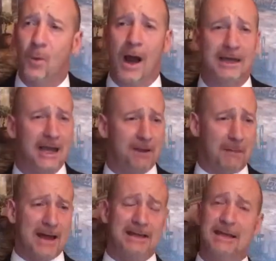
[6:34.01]
Why can't
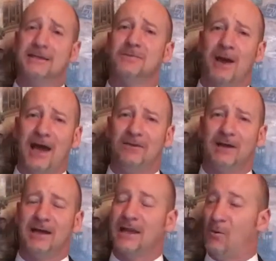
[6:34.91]
my kids behave
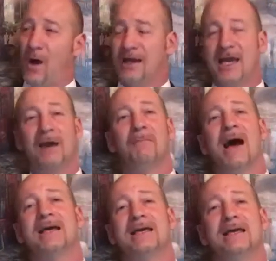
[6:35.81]
like that? Why can't
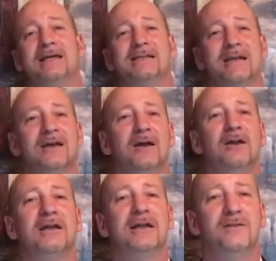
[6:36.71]
my kids
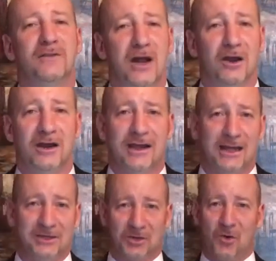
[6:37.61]
get their
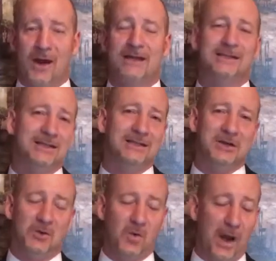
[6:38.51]
kids' grades in
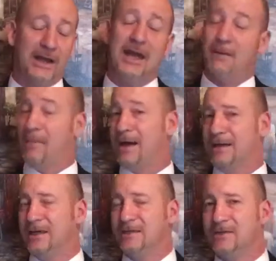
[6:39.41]
school? Why can't my
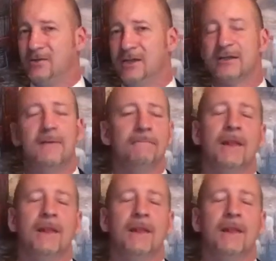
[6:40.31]
kids do this?